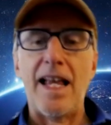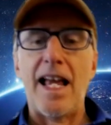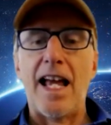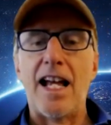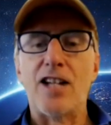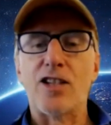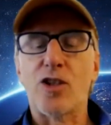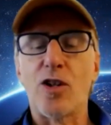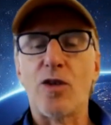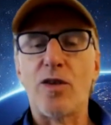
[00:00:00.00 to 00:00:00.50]

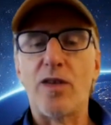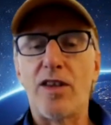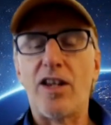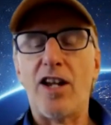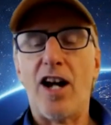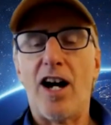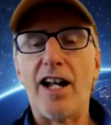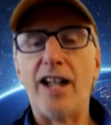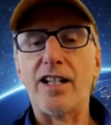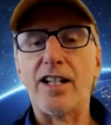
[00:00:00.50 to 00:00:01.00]
And so
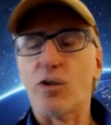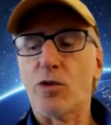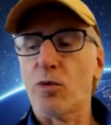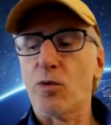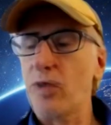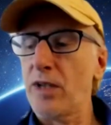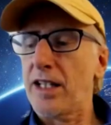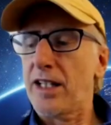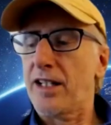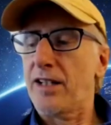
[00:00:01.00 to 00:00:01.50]
the audience
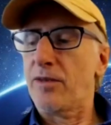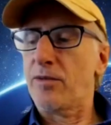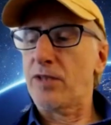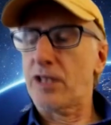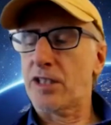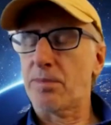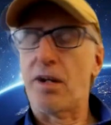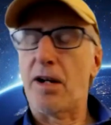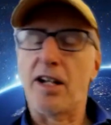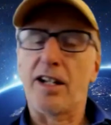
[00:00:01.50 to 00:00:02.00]
really
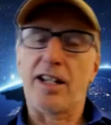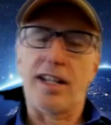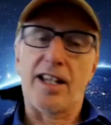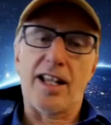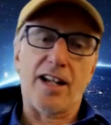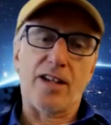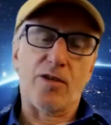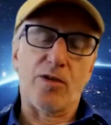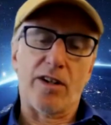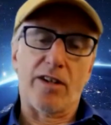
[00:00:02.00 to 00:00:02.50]
responded to
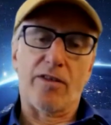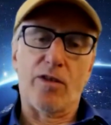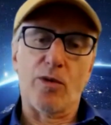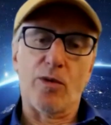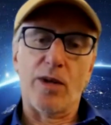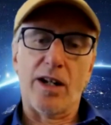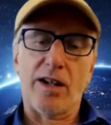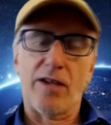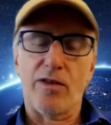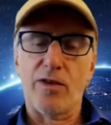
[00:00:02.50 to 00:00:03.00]
that trick for
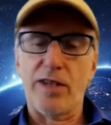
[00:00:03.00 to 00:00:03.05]
whatever